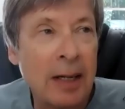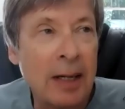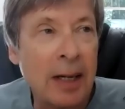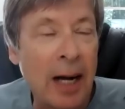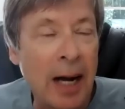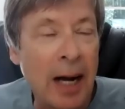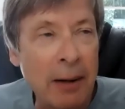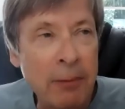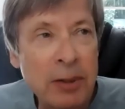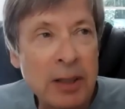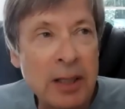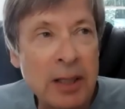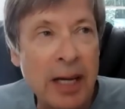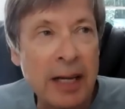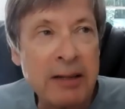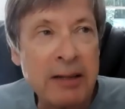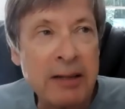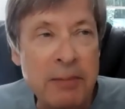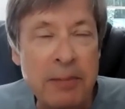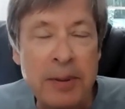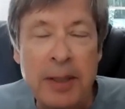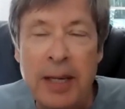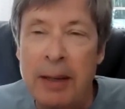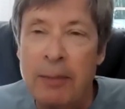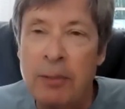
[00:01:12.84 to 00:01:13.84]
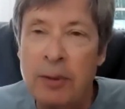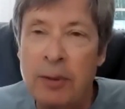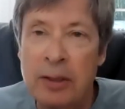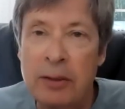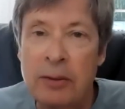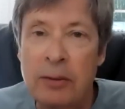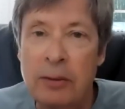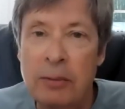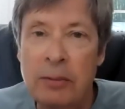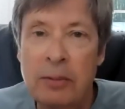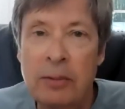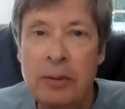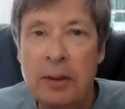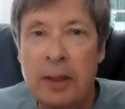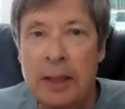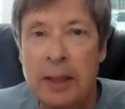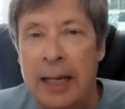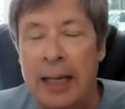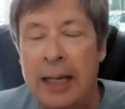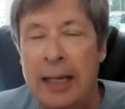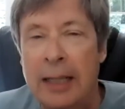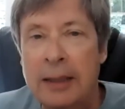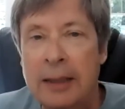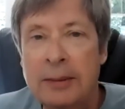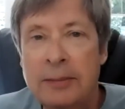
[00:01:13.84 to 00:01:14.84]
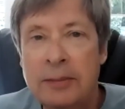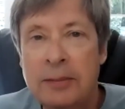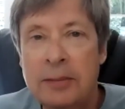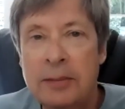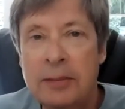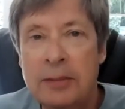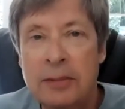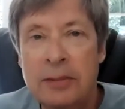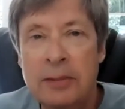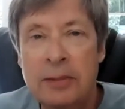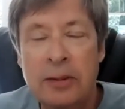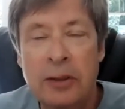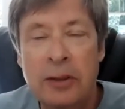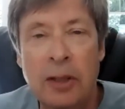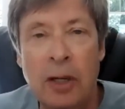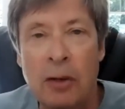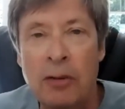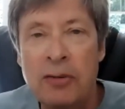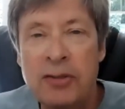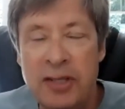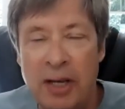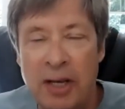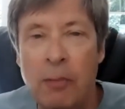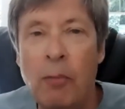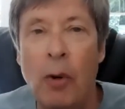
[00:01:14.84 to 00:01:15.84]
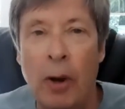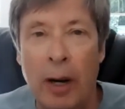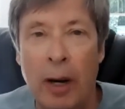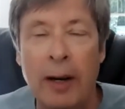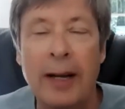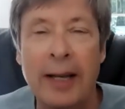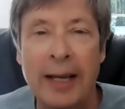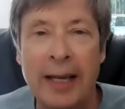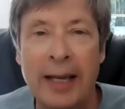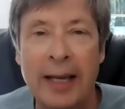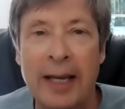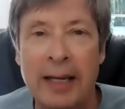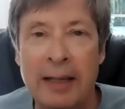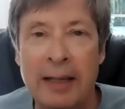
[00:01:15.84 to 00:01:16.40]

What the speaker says: I would like to be able to go somewhere again